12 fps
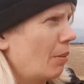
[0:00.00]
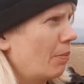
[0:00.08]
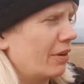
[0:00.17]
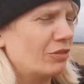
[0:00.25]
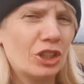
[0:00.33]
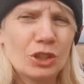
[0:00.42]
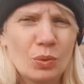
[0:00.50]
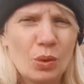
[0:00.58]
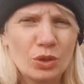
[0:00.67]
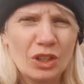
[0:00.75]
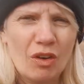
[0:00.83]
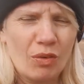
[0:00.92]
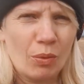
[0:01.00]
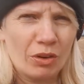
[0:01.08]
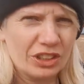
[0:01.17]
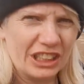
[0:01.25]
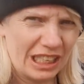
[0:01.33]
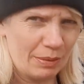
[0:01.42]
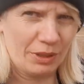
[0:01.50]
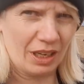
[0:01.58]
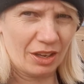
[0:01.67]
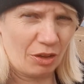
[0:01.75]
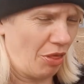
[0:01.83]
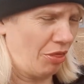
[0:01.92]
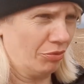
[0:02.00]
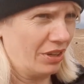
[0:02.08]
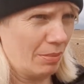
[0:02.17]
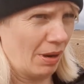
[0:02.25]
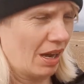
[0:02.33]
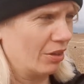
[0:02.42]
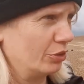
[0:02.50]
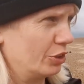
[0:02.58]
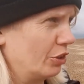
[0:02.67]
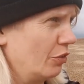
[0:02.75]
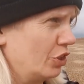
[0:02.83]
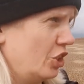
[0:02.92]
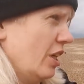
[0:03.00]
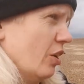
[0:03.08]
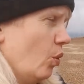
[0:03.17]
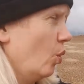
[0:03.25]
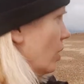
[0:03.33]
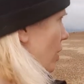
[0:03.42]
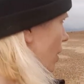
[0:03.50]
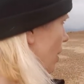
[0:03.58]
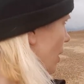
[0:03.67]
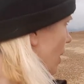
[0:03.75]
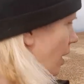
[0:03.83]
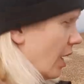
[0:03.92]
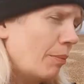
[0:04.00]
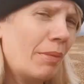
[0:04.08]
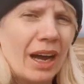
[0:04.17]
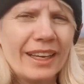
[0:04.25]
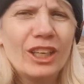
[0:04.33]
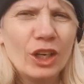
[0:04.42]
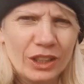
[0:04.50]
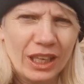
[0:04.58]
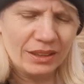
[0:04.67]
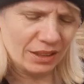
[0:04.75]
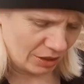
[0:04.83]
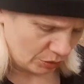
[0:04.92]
but I've just walked over what seemed like 3 miles of shingle. My God, that's